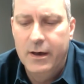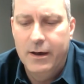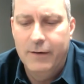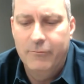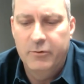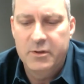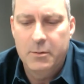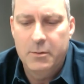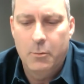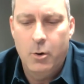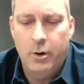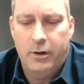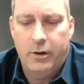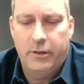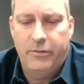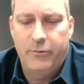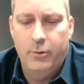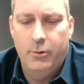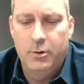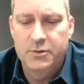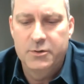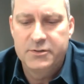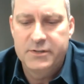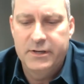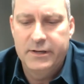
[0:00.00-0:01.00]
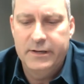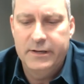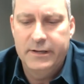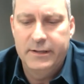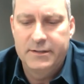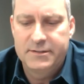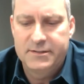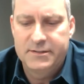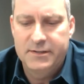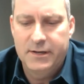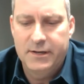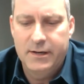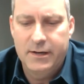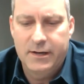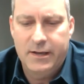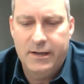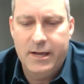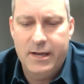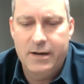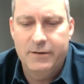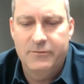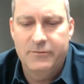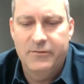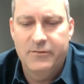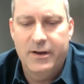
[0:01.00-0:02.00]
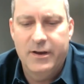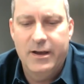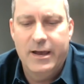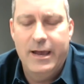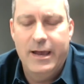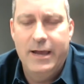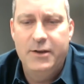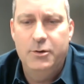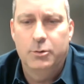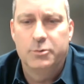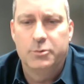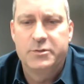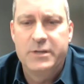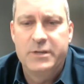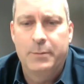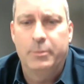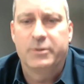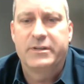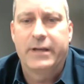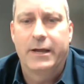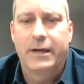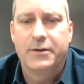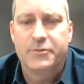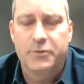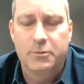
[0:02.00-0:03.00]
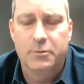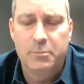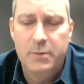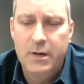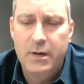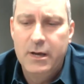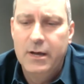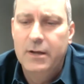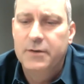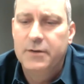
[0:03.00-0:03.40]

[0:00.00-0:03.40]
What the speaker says: When the market feels that it's kind of an annual temper tantrum,